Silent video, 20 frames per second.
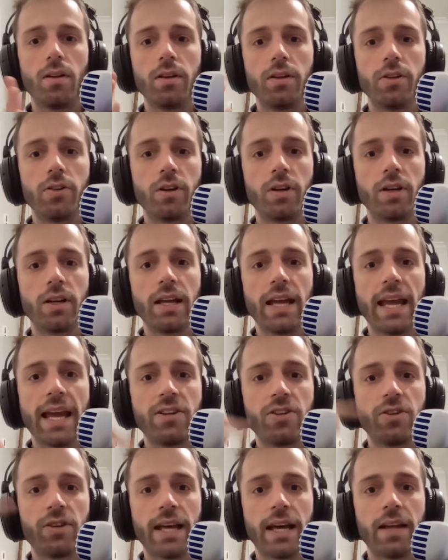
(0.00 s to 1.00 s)
you're going to
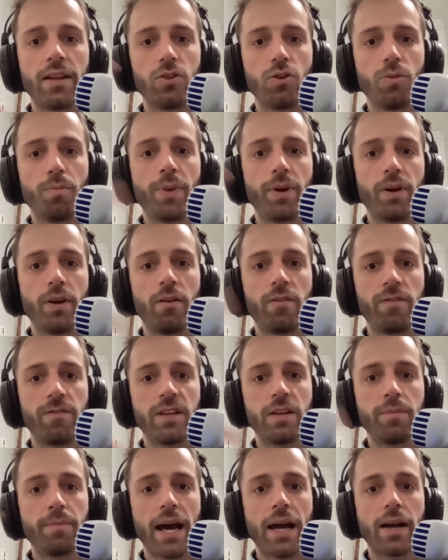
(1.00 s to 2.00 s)
enter that loop of
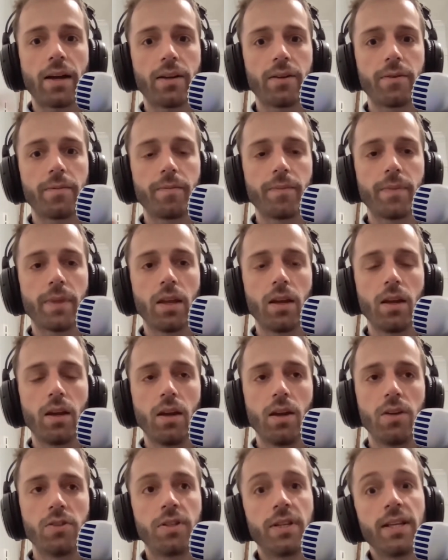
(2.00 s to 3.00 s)
feedback.
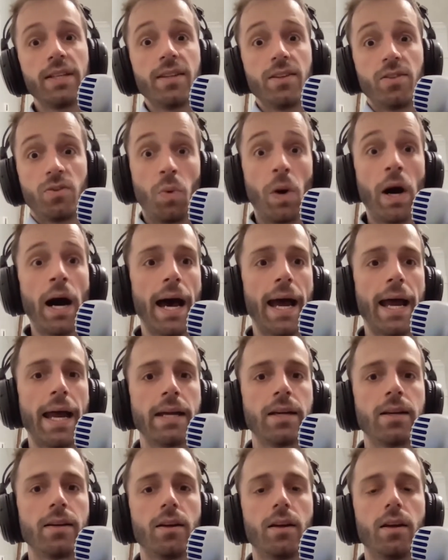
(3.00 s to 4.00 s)
So this is why